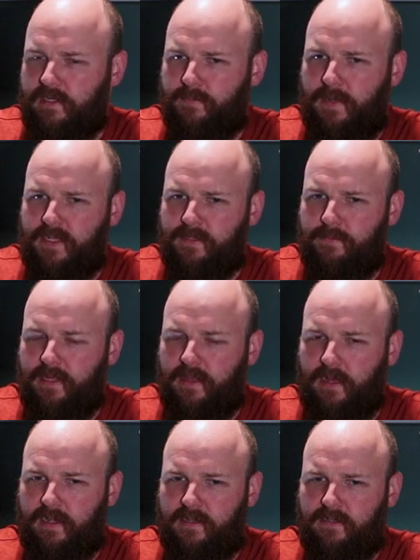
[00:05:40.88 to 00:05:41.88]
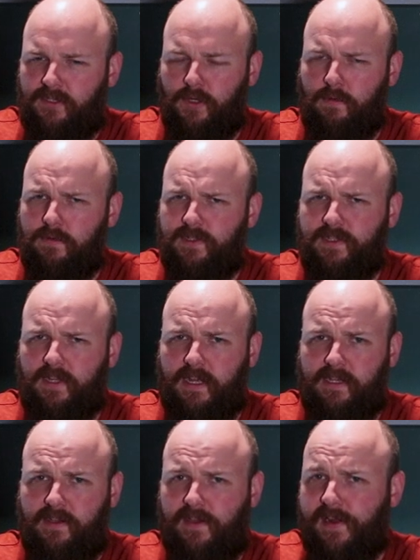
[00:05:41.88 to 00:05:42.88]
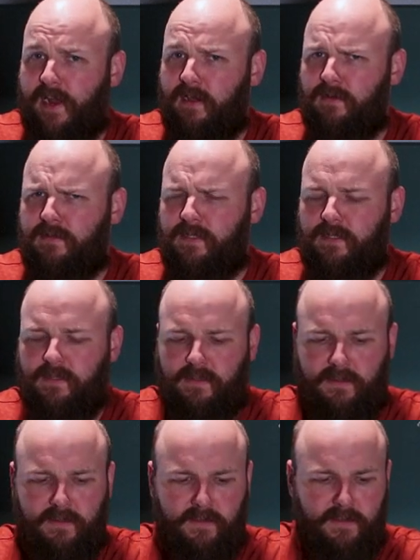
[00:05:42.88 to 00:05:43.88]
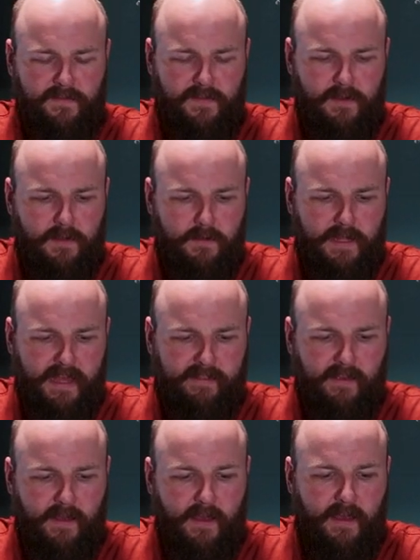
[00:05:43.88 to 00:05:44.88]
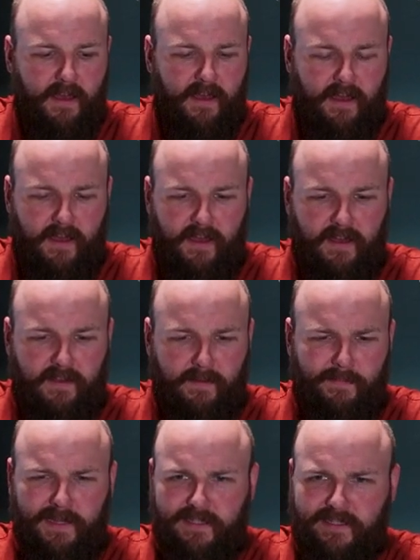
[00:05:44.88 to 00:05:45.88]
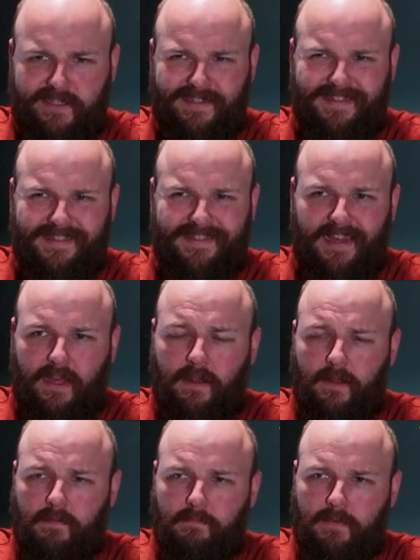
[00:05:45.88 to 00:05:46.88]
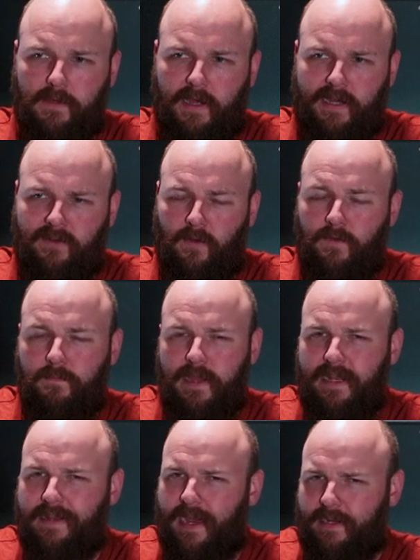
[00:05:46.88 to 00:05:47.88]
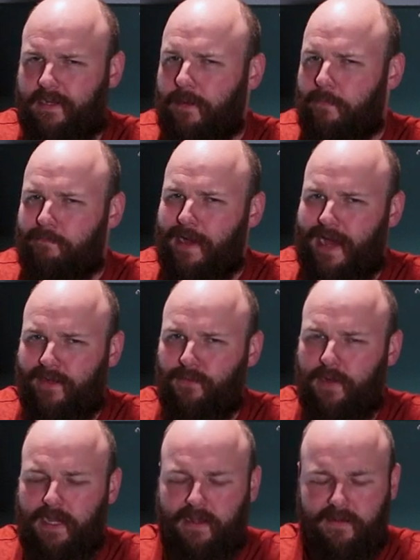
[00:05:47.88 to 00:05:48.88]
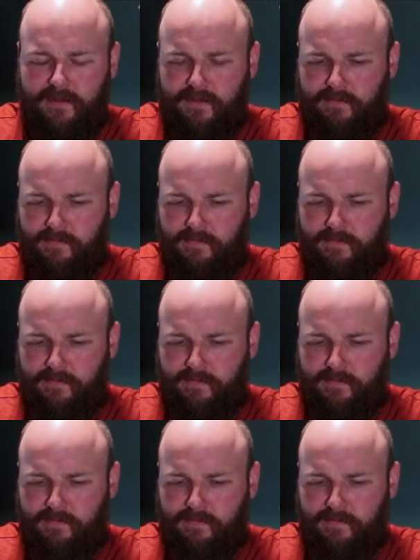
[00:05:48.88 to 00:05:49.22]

smells a bit like toast, like krakot, uh, if you know that. Uh, a bit stale, but I don't mean that in a bad way.